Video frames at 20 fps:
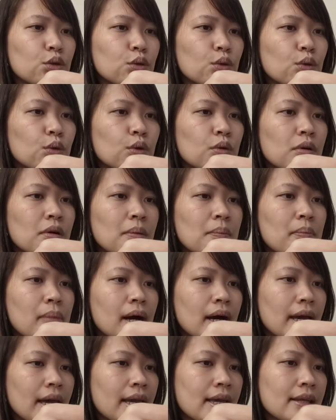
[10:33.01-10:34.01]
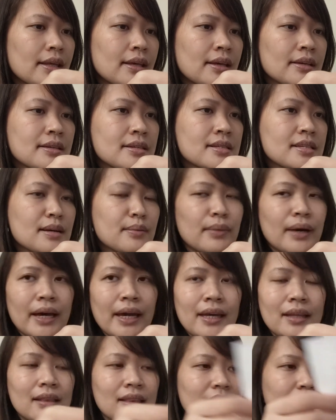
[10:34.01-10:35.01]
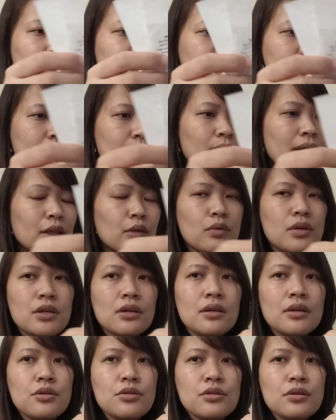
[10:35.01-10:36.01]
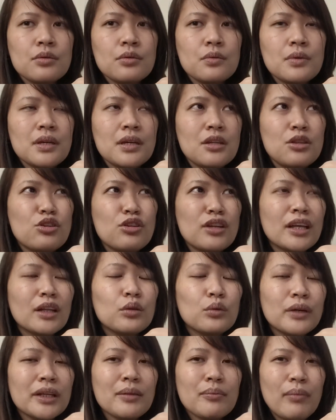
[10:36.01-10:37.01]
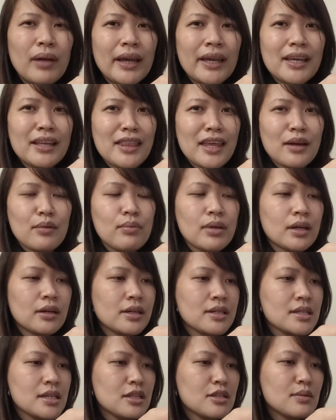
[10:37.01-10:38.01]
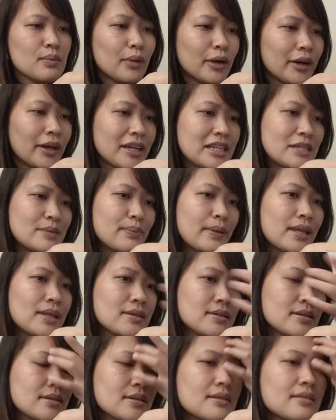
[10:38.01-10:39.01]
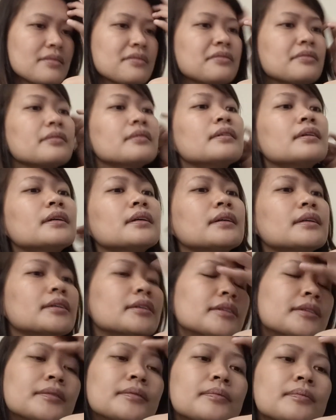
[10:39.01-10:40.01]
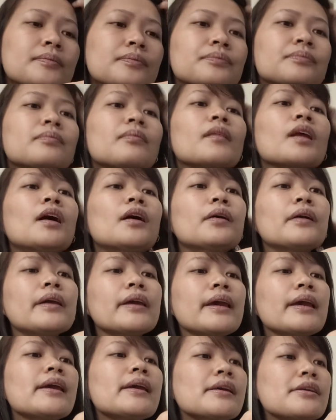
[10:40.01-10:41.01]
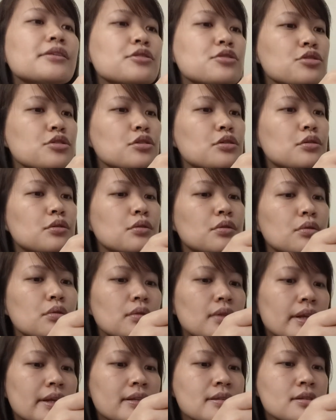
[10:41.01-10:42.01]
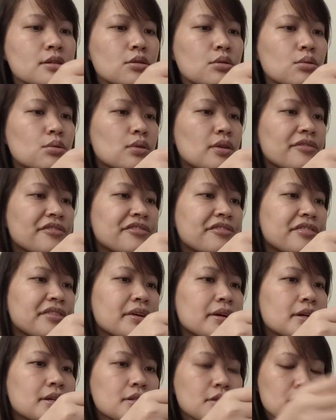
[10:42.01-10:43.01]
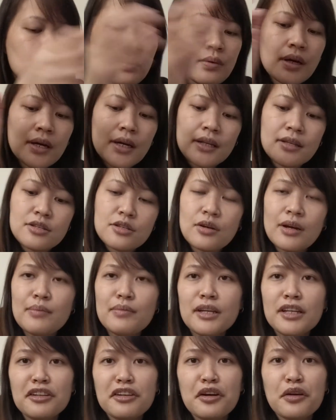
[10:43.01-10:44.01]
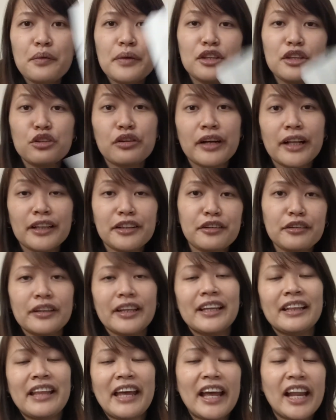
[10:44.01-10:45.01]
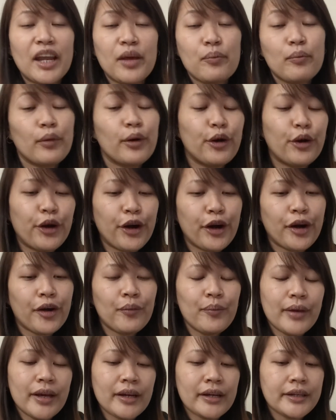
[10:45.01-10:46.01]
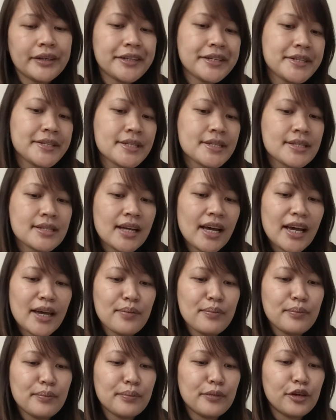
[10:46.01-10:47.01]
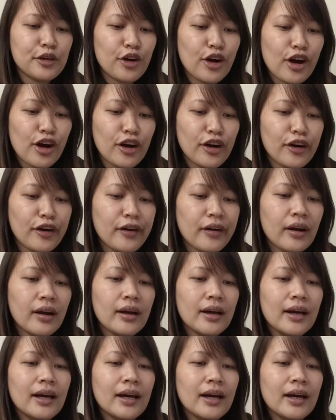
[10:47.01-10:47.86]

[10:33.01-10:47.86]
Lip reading: to buy some items, but we do not want buying there because it's more expensive. Okay, so let's do the first one. So I'm not going to calculate anymore because I'm wrong.